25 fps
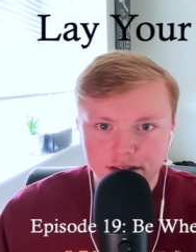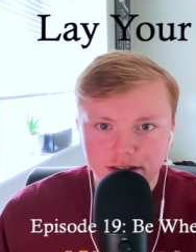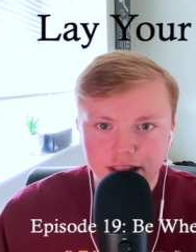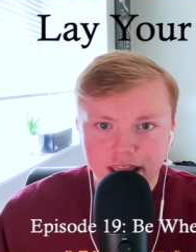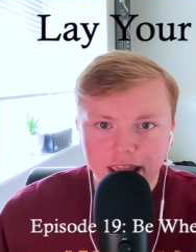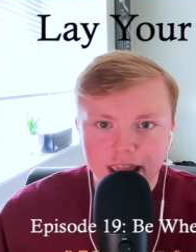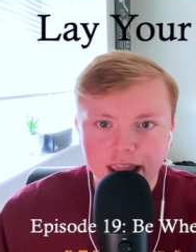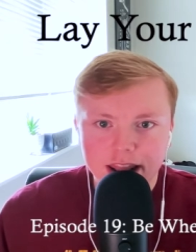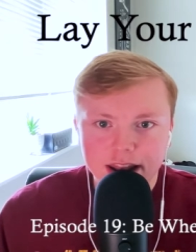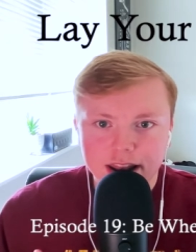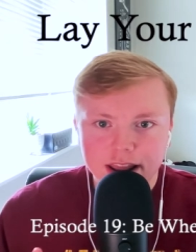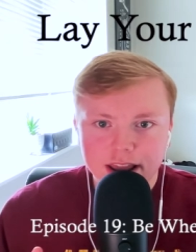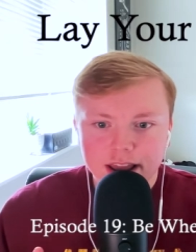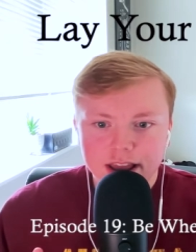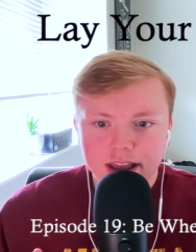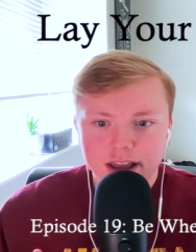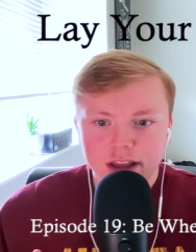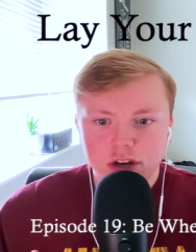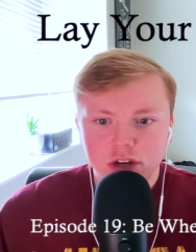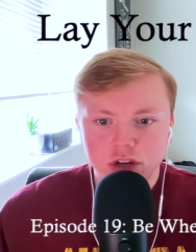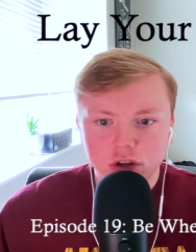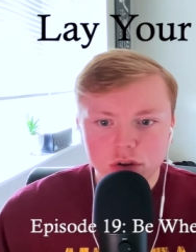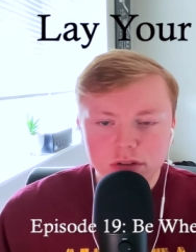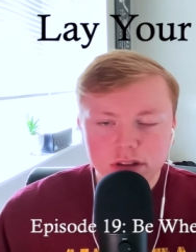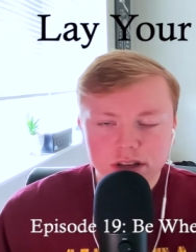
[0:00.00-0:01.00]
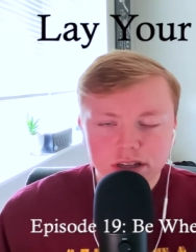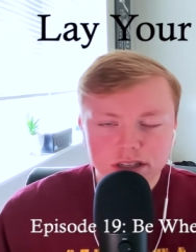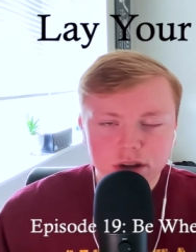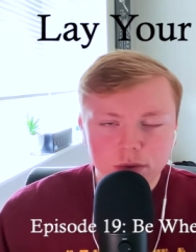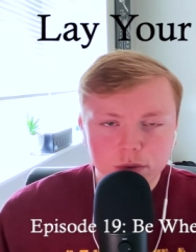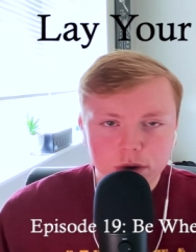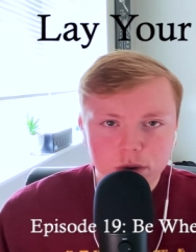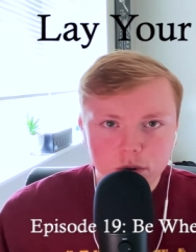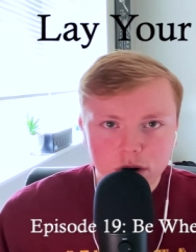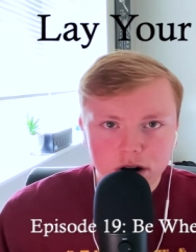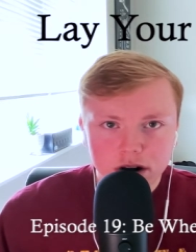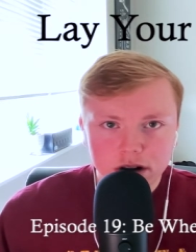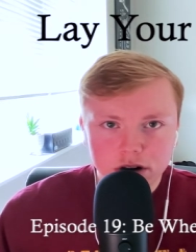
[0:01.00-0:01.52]
and do things that we
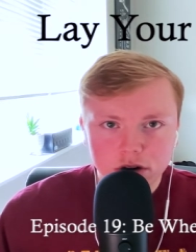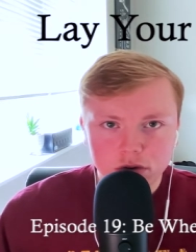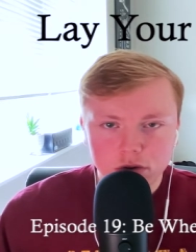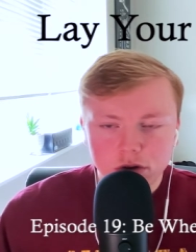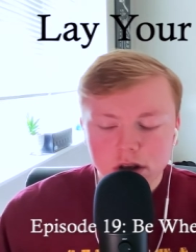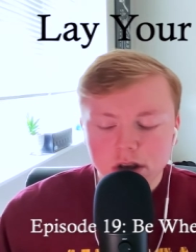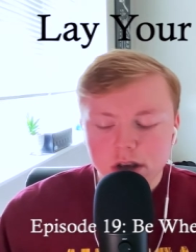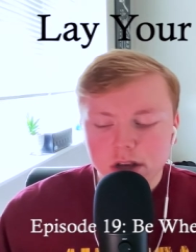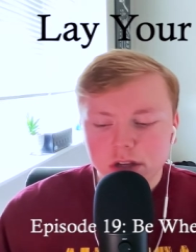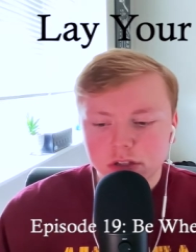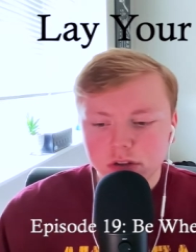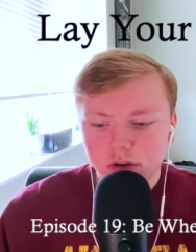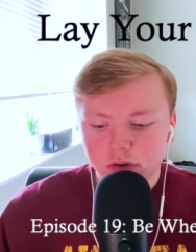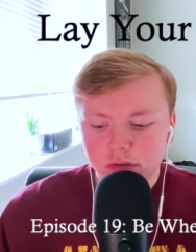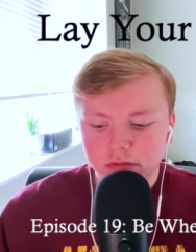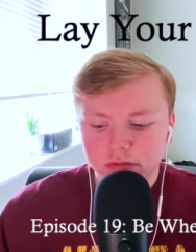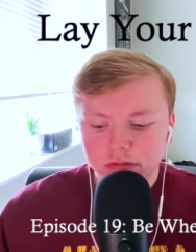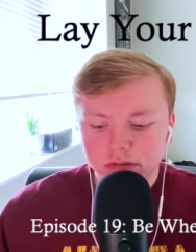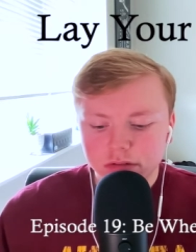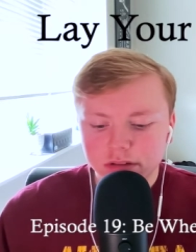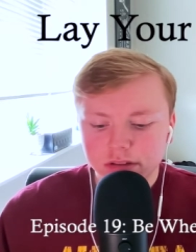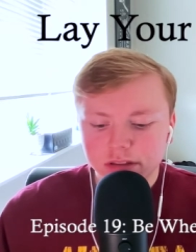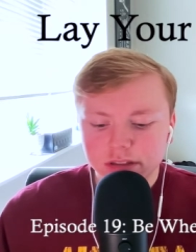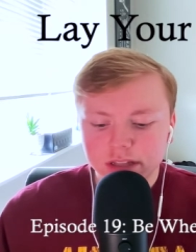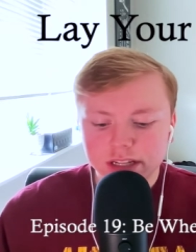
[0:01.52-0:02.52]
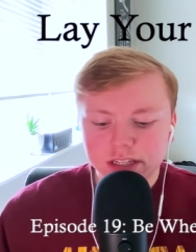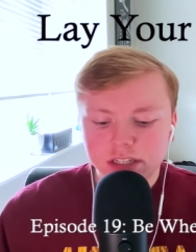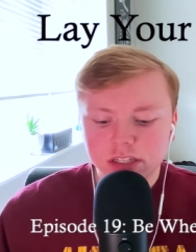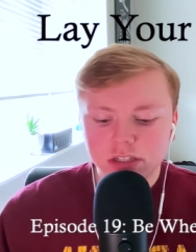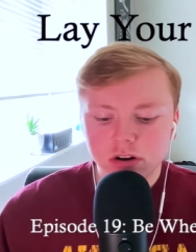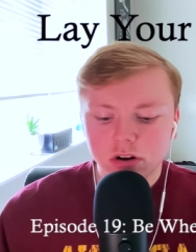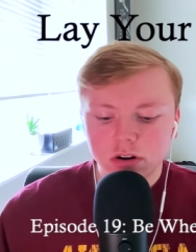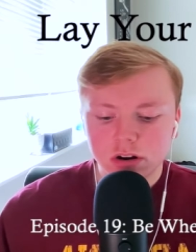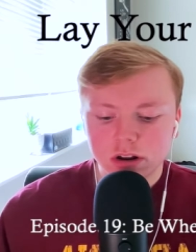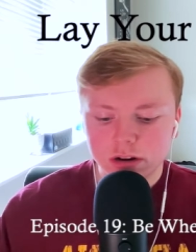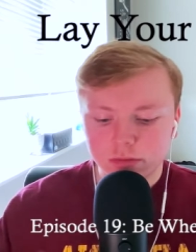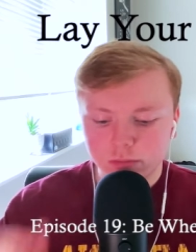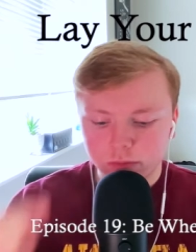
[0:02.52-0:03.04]
want to do. So let's
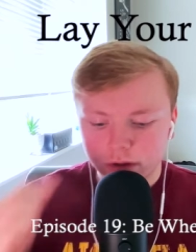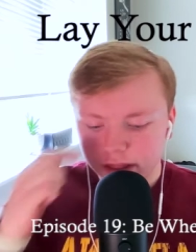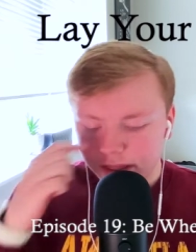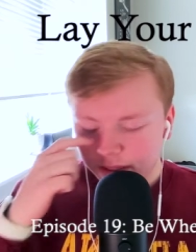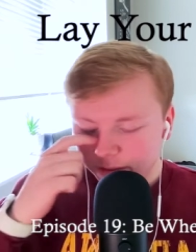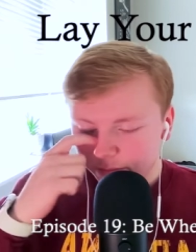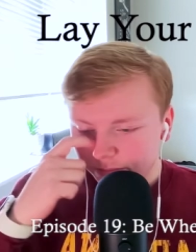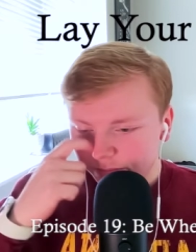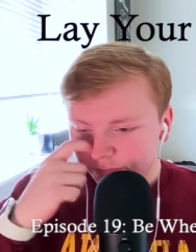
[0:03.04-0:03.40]
start in with